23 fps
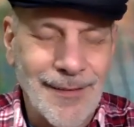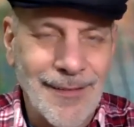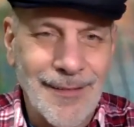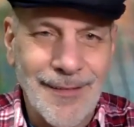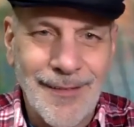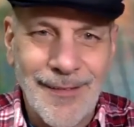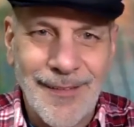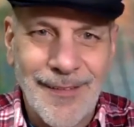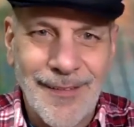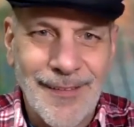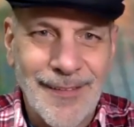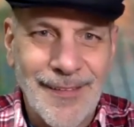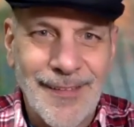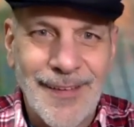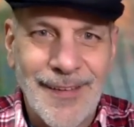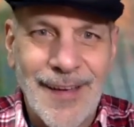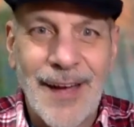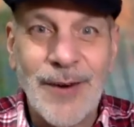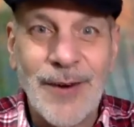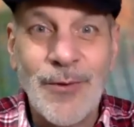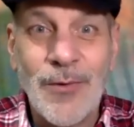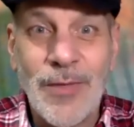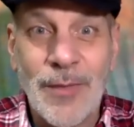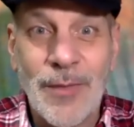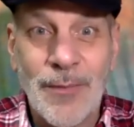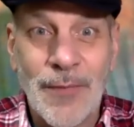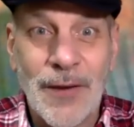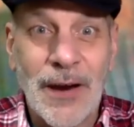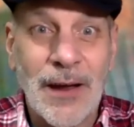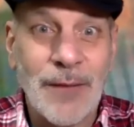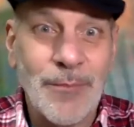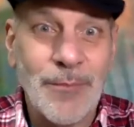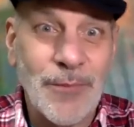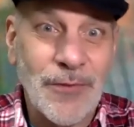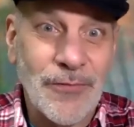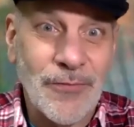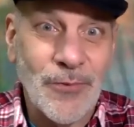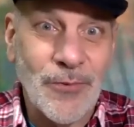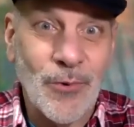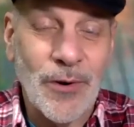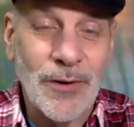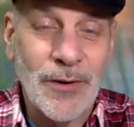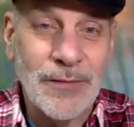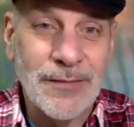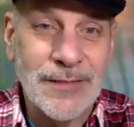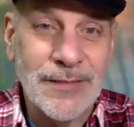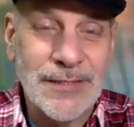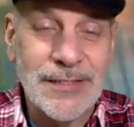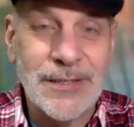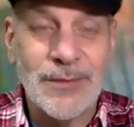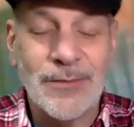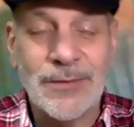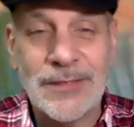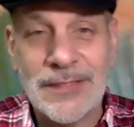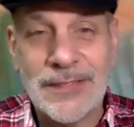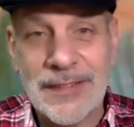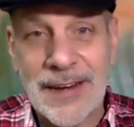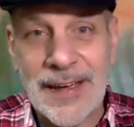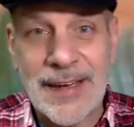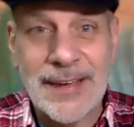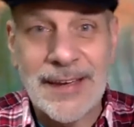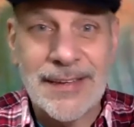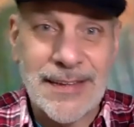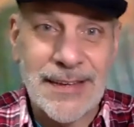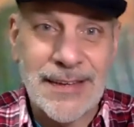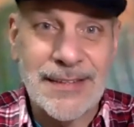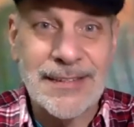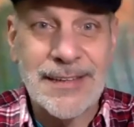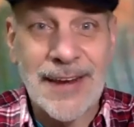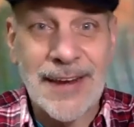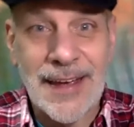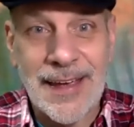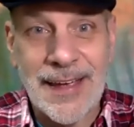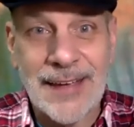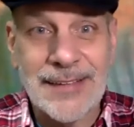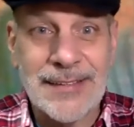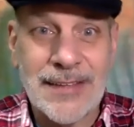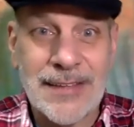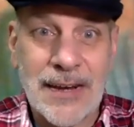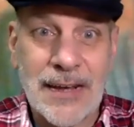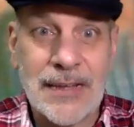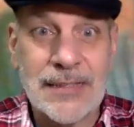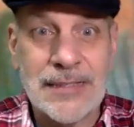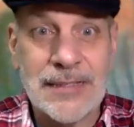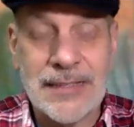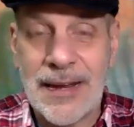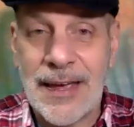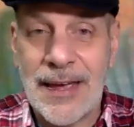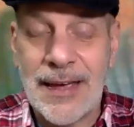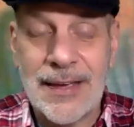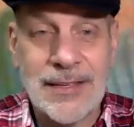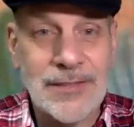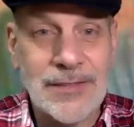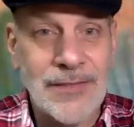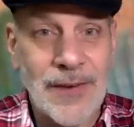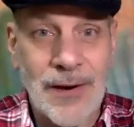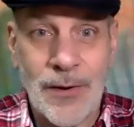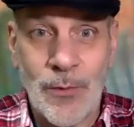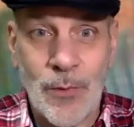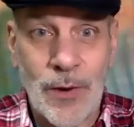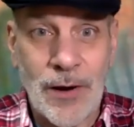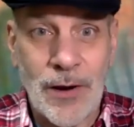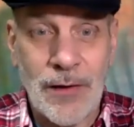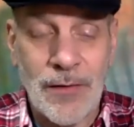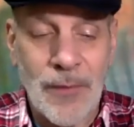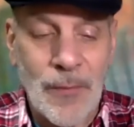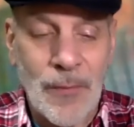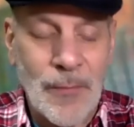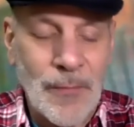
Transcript: I do them the night before. So today is yesterday, yesterday is today. It's very weird.